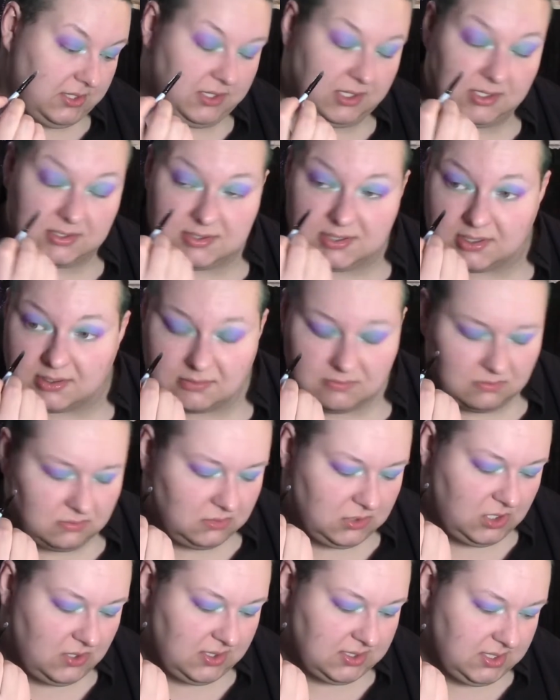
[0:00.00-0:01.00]
I think it's like
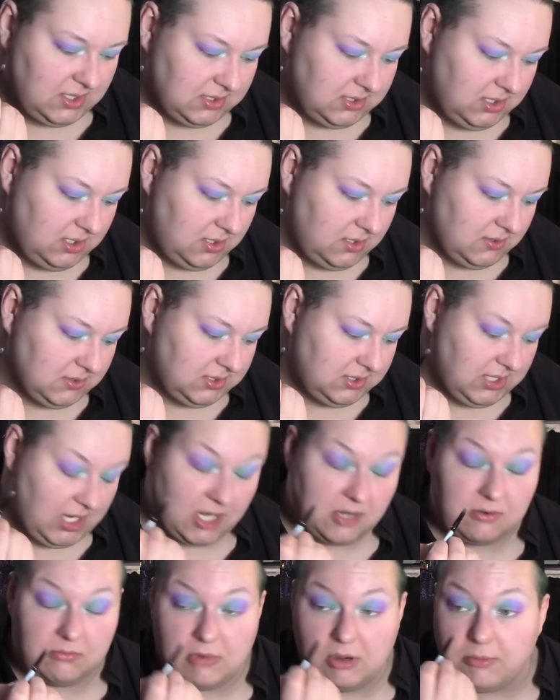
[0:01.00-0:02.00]
no, that's not Sea of Ghosts.
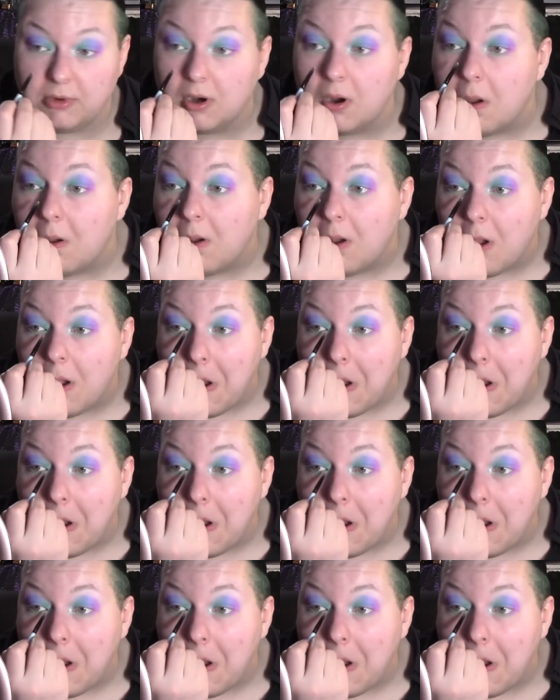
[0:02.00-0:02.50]
I don't remember,